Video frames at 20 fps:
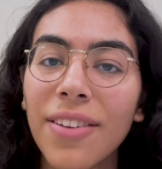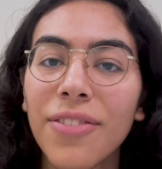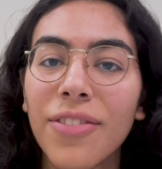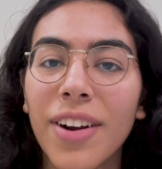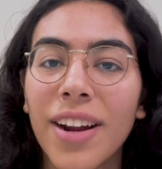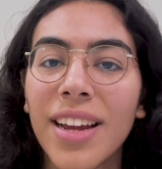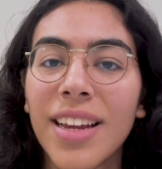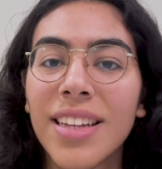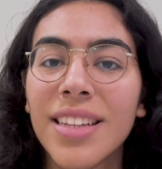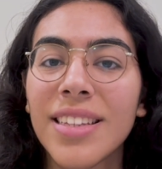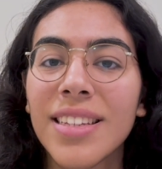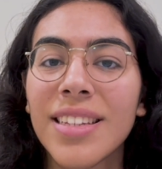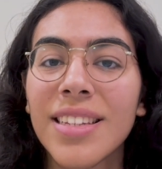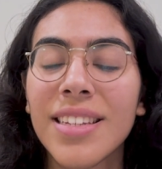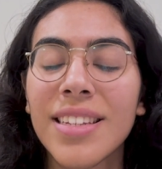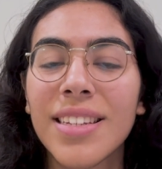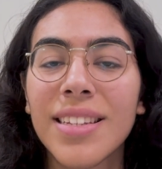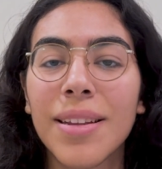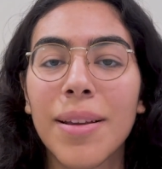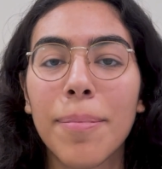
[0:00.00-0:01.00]

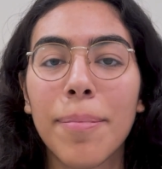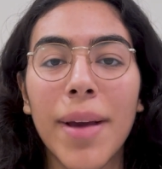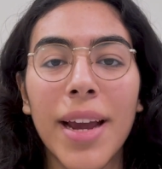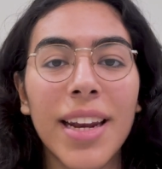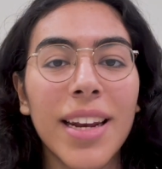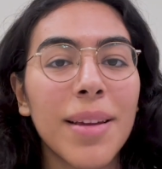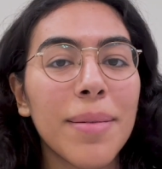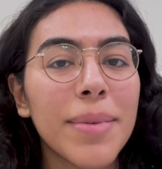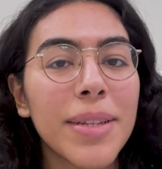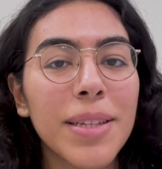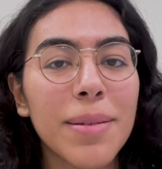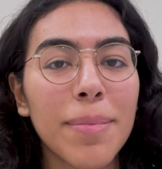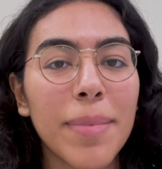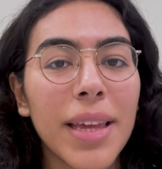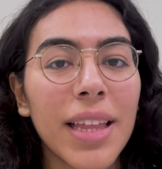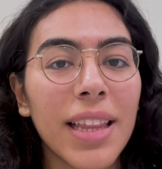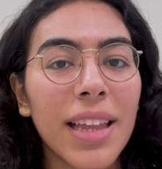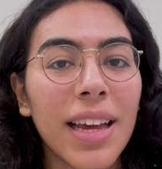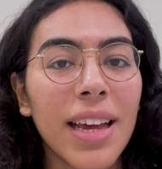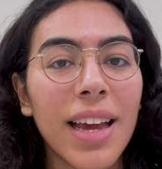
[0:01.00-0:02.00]
friends, my name is
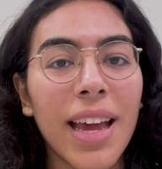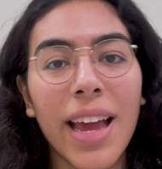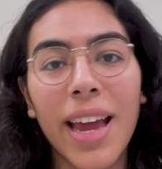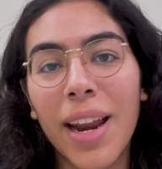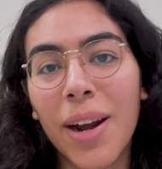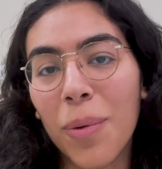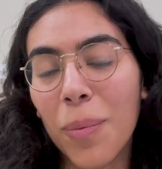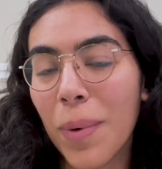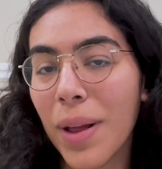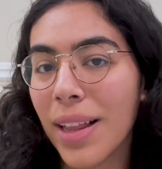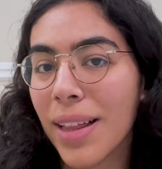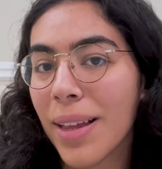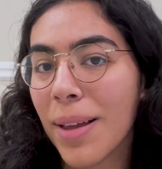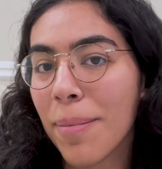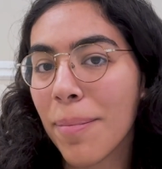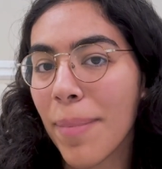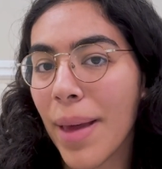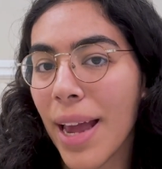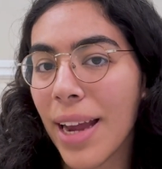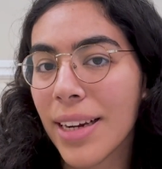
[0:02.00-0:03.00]
Mila and
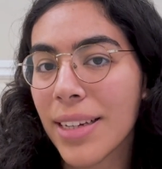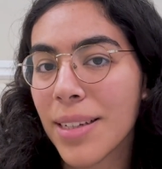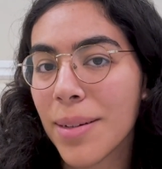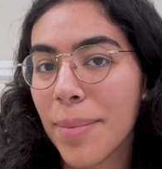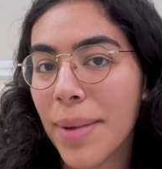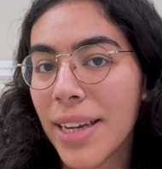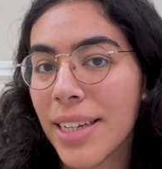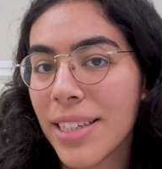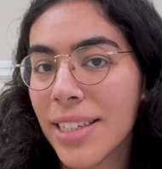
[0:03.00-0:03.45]
welcome back to my